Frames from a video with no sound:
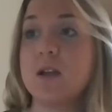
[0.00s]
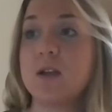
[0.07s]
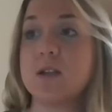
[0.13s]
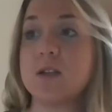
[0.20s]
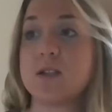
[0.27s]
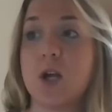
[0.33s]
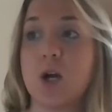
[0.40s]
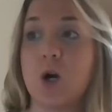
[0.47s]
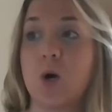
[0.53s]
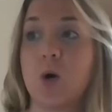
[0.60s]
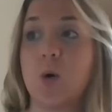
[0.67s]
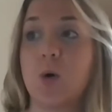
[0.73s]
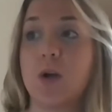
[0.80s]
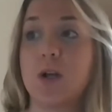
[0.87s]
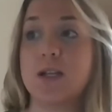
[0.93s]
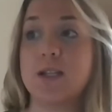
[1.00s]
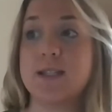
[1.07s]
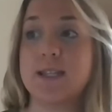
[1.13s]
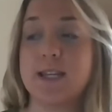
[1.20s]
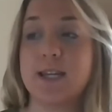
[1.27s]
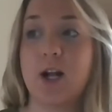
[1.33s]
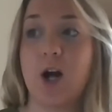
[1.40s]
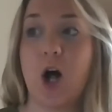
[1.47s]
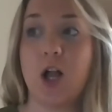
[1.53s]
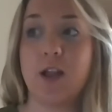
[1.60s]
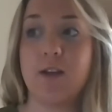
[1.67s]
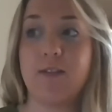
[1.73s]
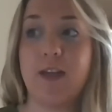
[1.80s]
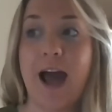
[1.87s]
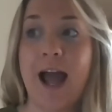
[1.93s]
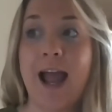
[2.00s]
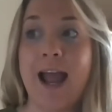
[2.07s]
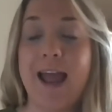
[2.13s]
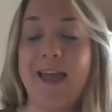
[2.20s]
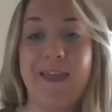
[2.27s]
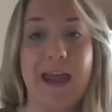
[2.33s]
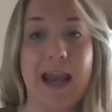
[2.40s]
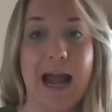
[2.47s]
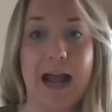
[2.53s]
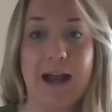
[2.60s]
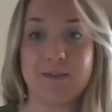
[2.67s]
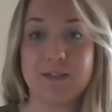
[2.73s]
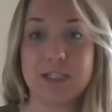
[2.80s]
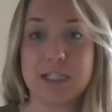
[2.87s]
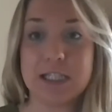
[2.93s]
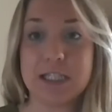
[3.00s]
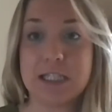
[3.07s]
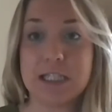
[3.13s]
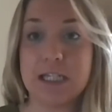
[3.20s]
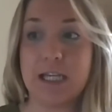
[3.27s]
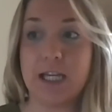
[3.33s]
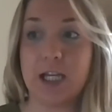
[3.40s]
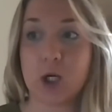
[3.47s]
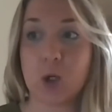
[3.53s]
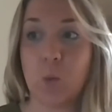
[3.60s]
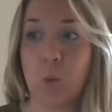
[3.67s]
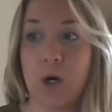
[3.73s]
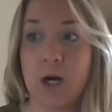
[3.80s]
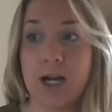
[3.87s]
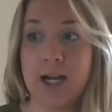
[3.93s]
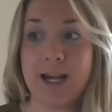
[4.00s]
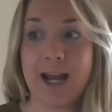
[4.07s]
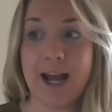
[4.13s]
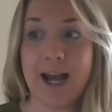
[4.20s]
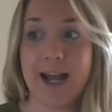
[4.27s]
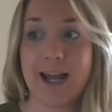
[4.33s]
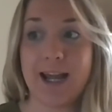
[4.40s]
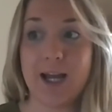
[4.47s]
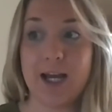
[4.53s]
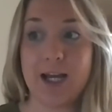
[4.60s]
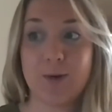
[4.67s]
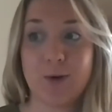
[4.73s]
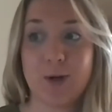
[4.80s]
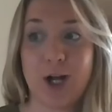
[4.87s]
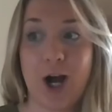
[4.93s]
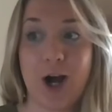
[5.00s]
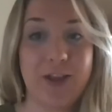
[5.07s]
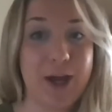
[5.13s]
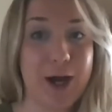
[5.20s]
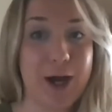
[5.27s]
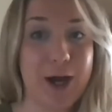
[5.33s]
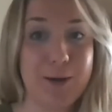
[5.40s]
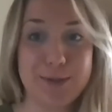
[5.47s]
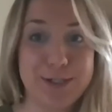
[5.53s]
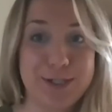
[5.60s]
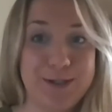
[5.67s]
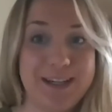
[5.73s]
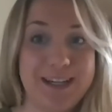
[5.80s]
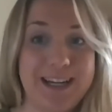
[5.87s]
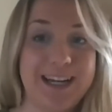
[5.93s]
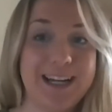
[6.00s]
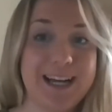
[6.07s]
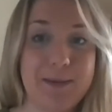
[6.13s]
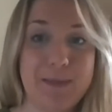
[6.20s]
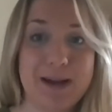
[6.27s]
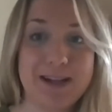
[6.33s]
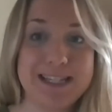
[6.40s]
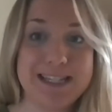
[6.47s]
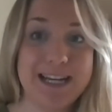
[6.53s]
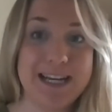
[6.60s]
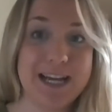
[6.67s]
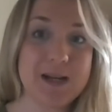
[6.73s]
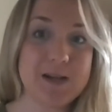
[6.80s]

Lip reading: So did all of that, and then after year one, I got the opportunity to come out to San Diego